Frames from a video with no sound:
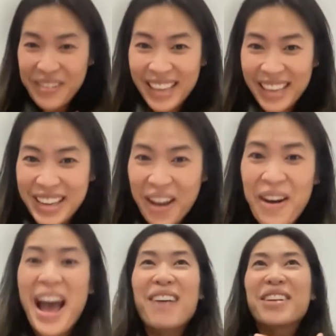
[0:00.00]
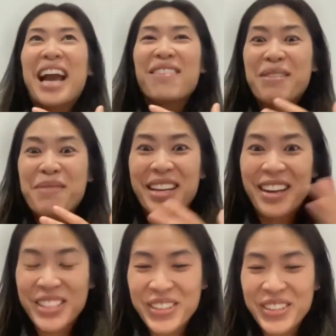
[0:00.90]
weeks ago, after having been in
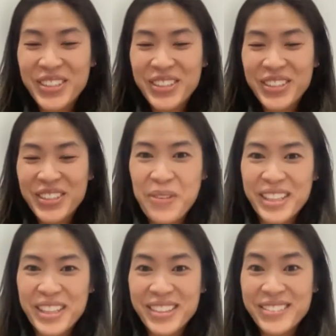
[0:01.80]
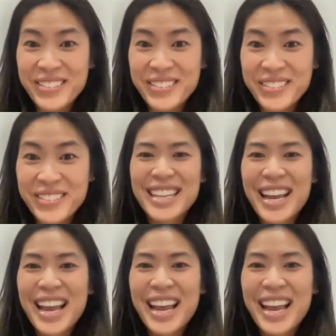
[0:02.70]
Australia for over 3
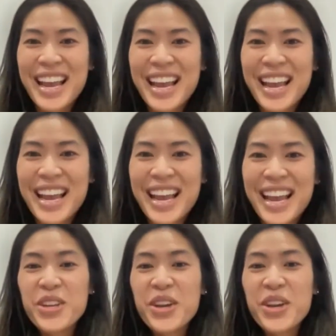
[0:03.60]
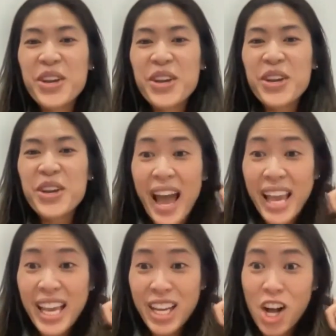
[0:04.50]
years. There's
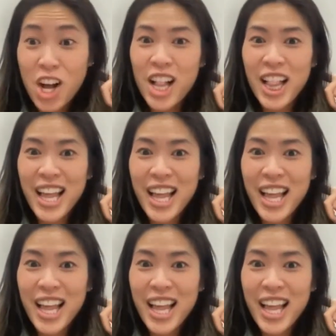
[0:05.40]
cervical,